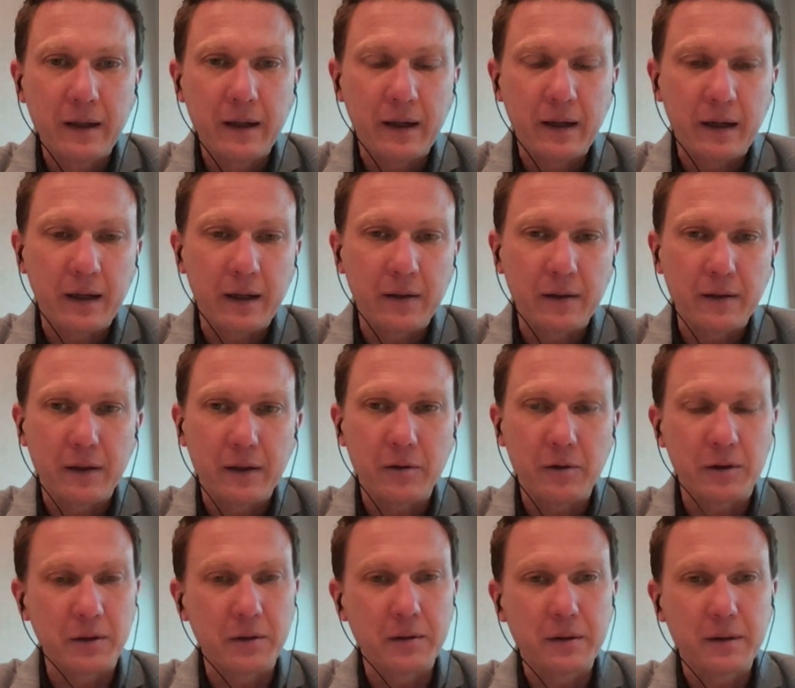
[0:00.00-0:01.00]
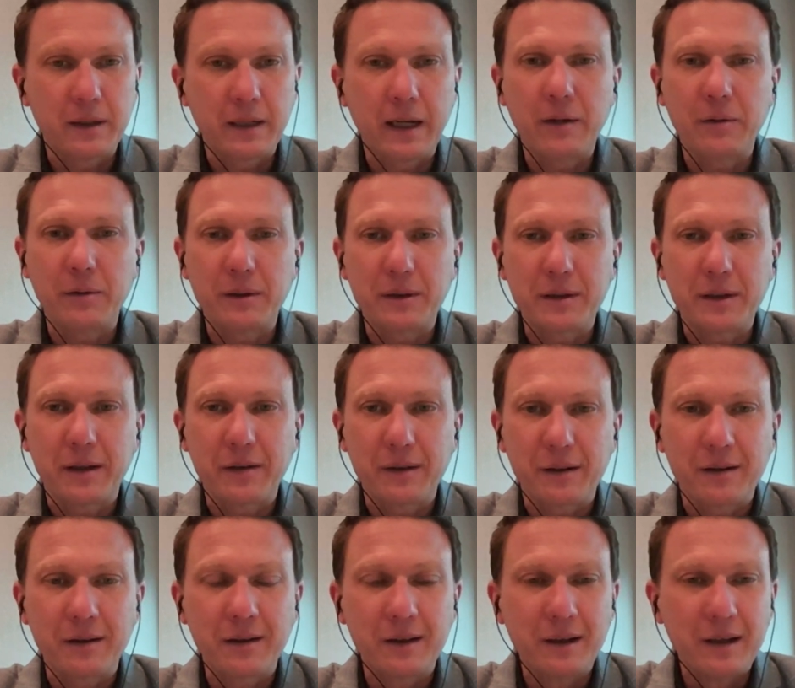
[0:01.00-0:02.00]
And there are just countless
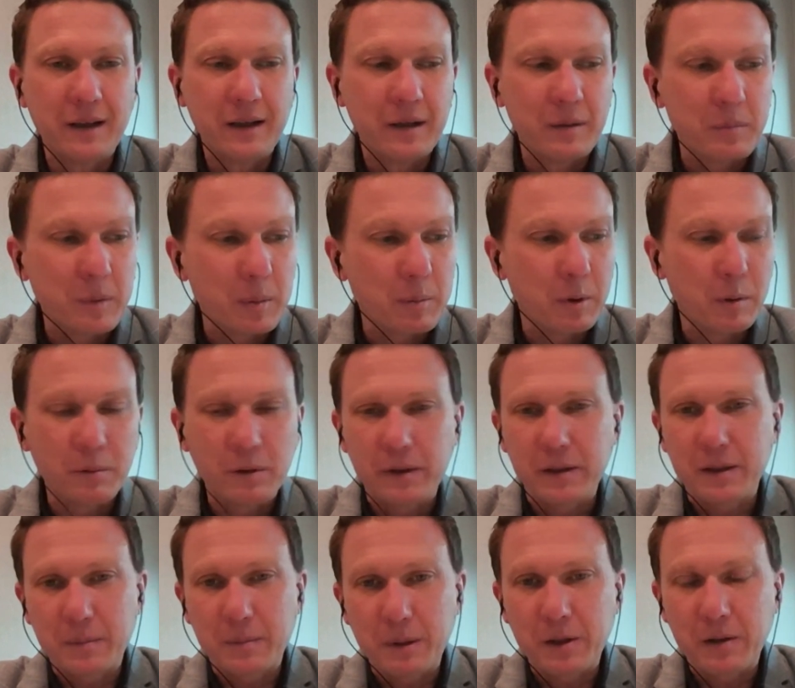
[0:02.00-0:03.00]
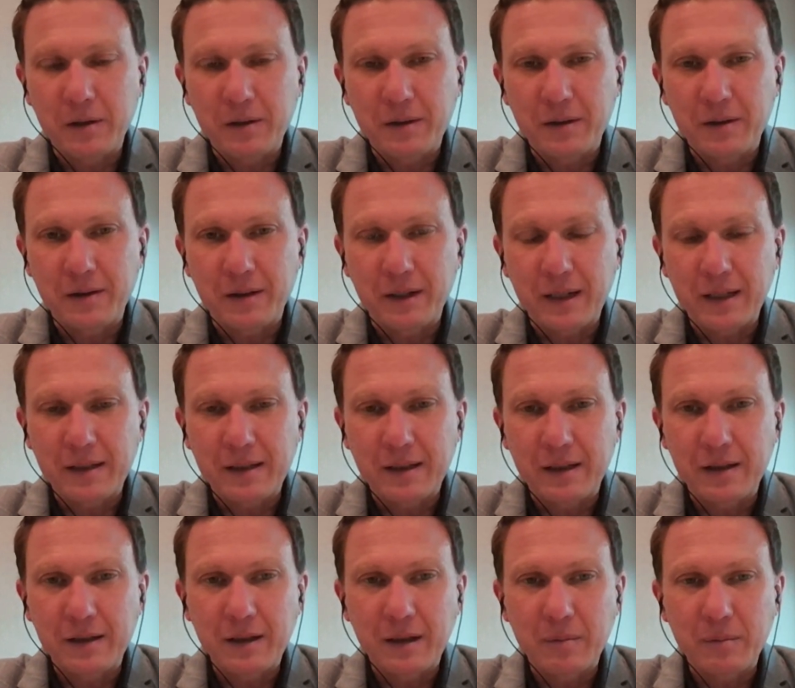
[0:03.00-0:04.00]
other memorable experiences, I guess, and
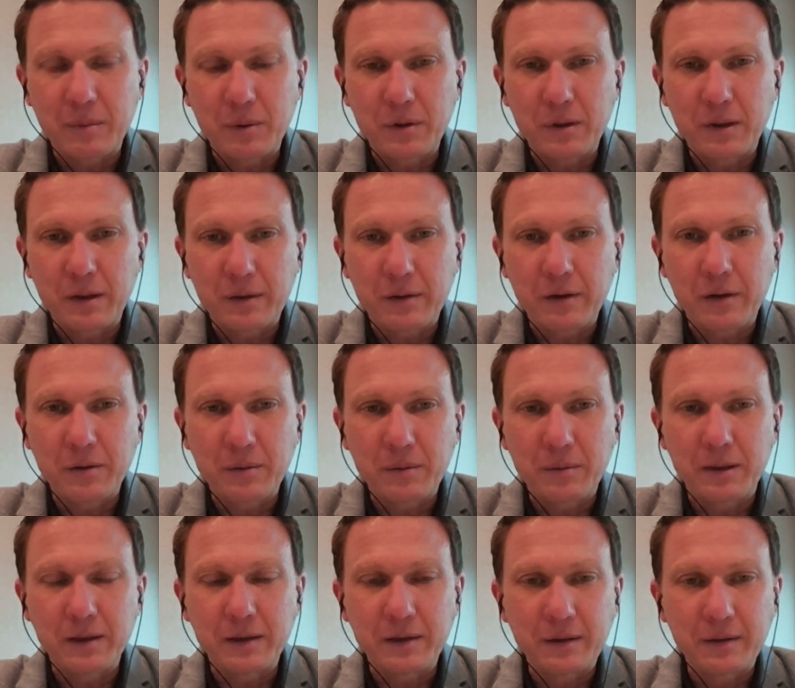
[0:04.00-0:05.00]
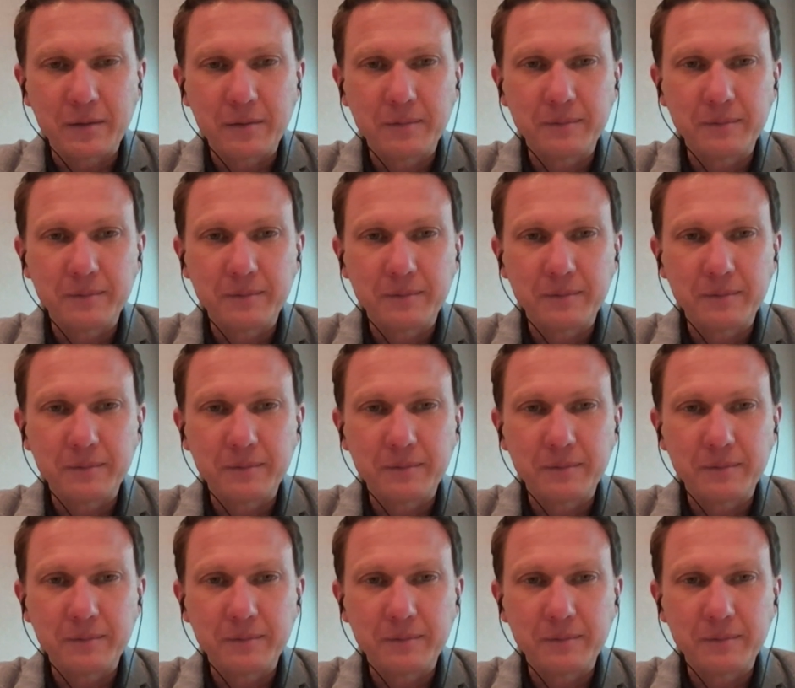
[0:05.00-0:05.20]
examples like those ones.